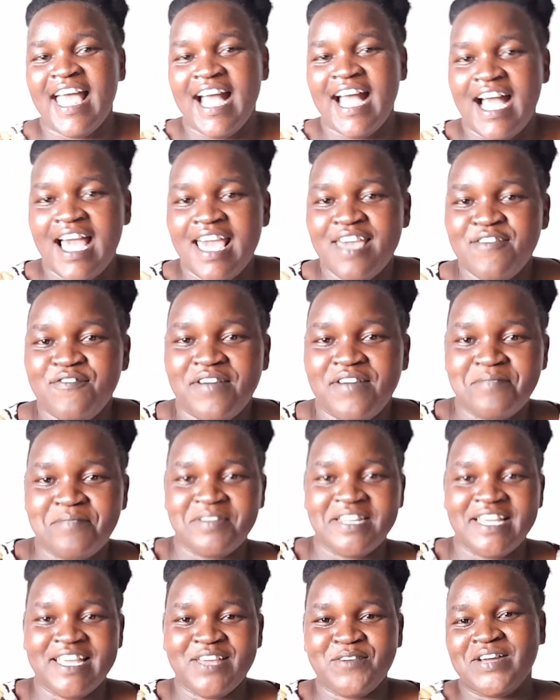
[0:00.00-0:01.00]
Hi
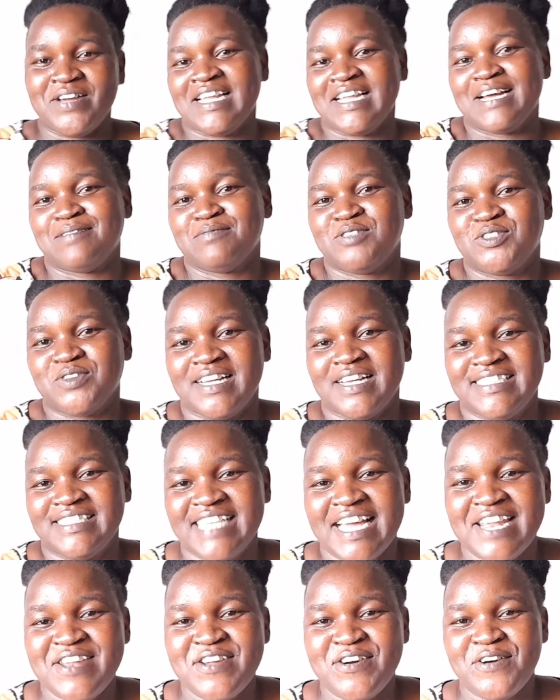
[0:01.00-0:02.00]
family, welcome to our
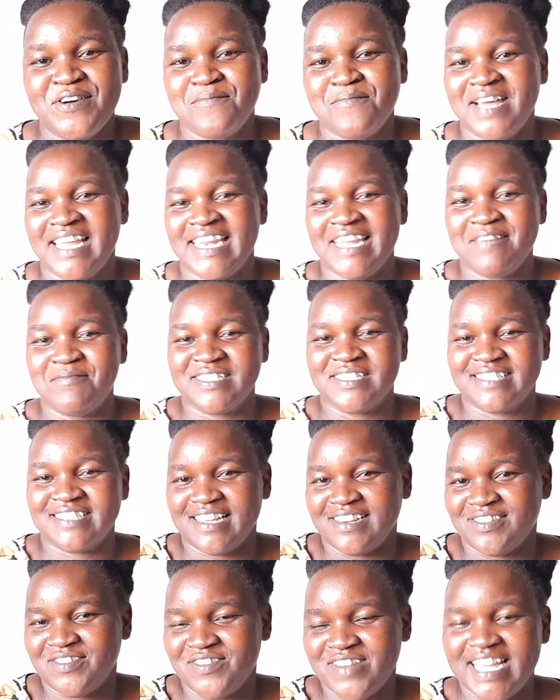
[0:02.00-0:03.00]
channel. My name is
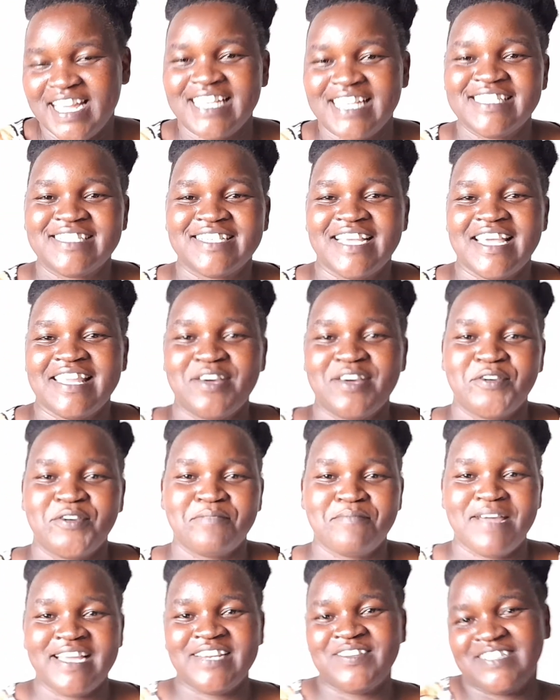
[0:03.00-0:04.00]
Irene, together with
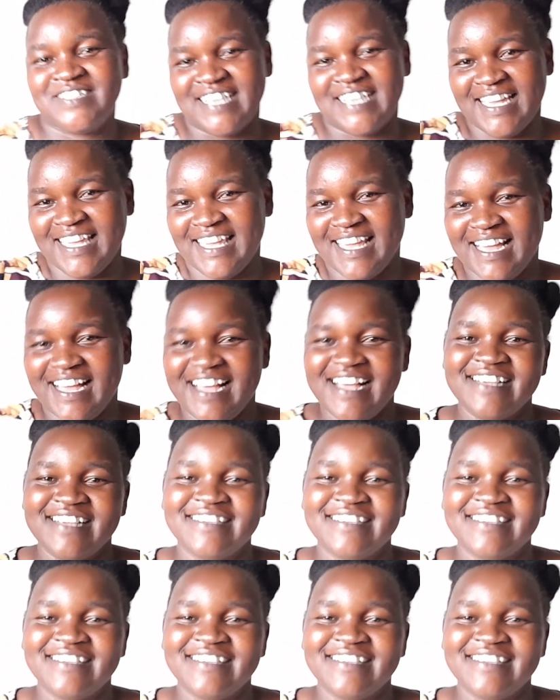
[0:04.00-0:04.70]
my daughter here,